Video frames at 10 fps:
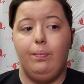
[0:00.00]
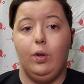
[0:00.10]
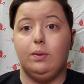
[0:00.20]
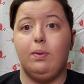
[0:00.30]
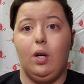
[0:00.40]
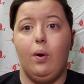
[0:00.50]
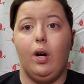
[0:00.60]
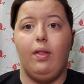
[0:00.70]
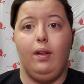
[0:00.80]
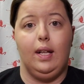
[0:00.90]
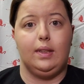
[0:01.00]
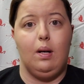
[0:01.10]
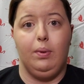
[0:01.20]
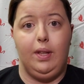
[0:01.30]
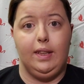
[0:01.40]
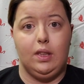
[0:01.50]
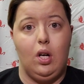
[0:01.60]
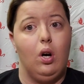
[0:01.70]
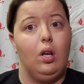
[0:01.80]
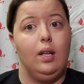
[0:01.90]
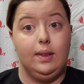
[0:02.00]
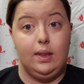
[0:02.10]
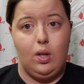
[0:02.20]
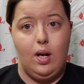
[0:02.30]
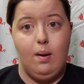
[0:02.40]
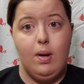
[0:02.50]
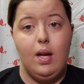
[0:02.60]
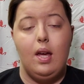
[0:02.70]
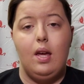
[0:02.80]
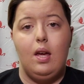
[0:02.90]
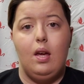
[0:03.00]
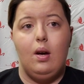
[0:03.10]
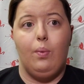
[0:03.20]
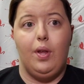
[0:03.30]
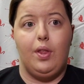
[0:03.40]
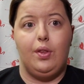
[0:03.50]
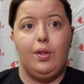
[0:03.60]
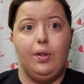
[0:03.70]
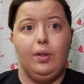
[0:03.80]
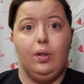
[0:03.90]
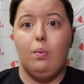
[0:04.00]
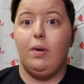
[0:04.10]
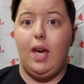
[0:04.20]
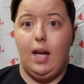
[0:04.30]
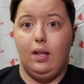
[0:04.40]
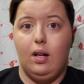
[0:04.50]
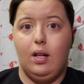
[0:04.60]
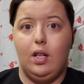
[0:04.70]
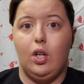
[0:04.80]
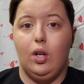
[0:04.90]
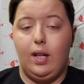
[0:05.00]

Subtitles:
what's been going on the last couple days on Instagram with Miquela and her